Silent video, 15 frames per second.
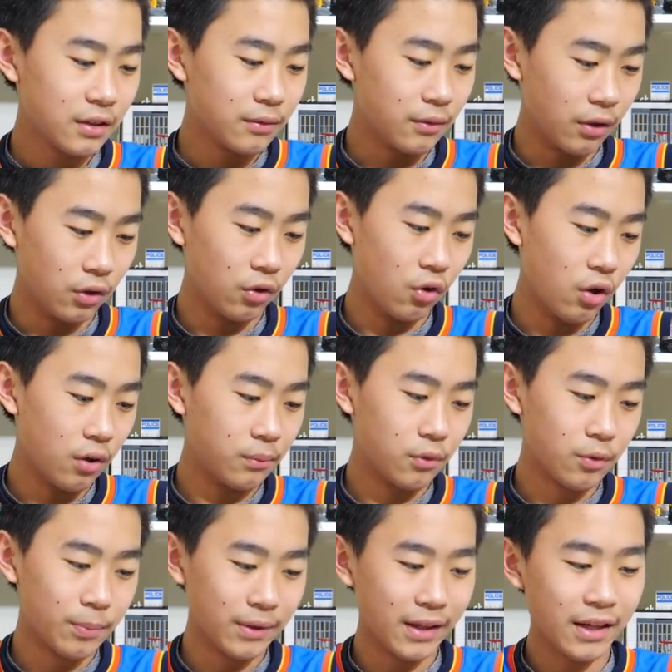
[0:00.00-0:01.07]
a lot
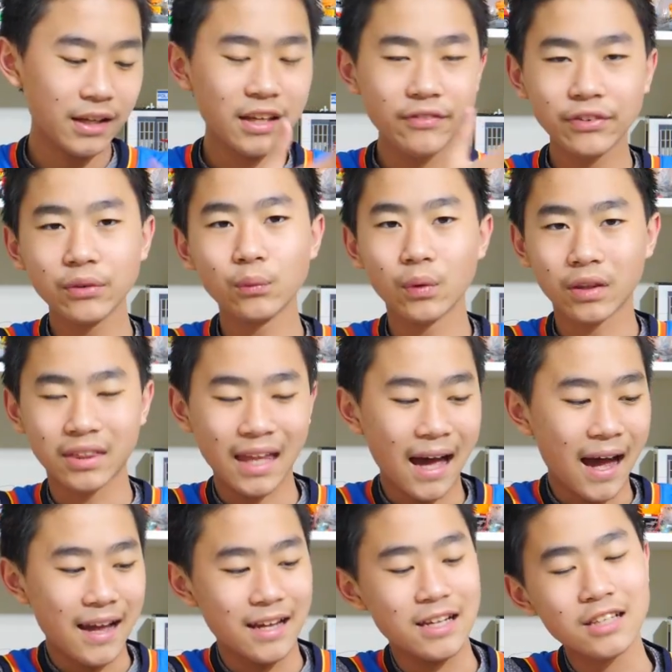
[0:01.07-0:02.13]
more. But like even with
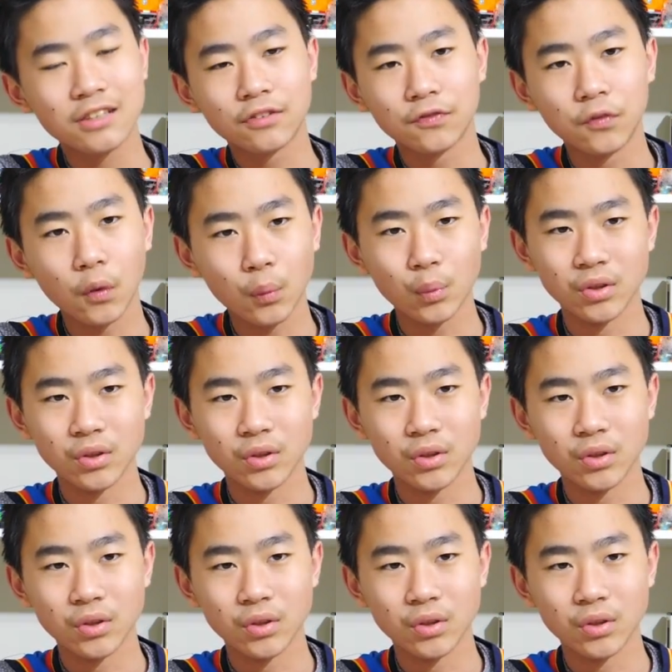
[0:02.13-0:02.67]
that, his foot